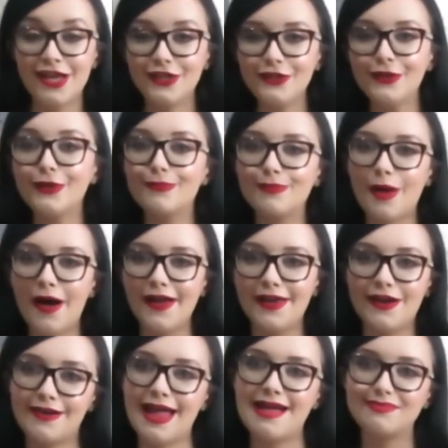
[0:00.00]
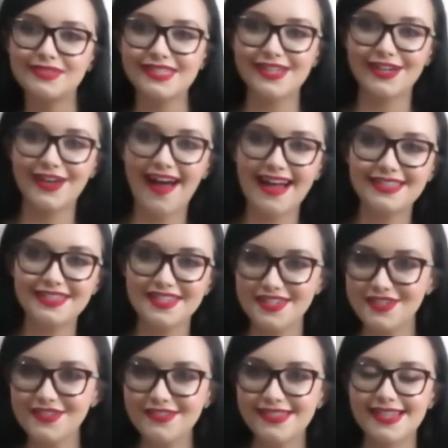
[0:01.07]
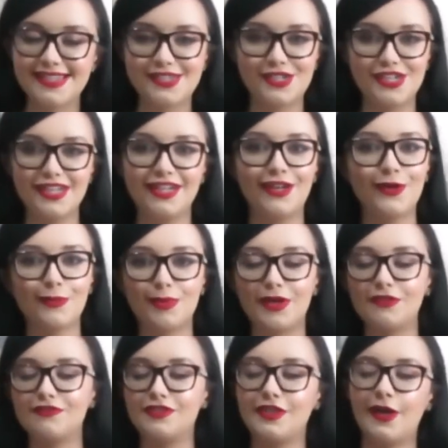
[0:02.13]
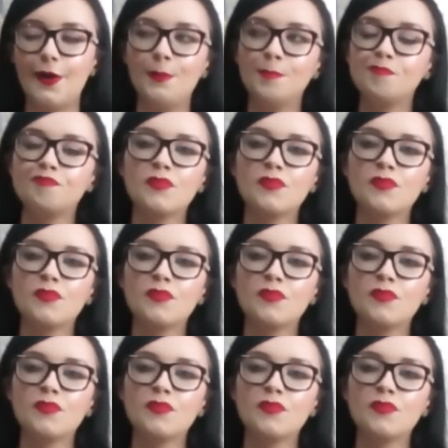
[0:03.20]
You can buy it on Amazon and iTunes, there's a cheeky little plug for you.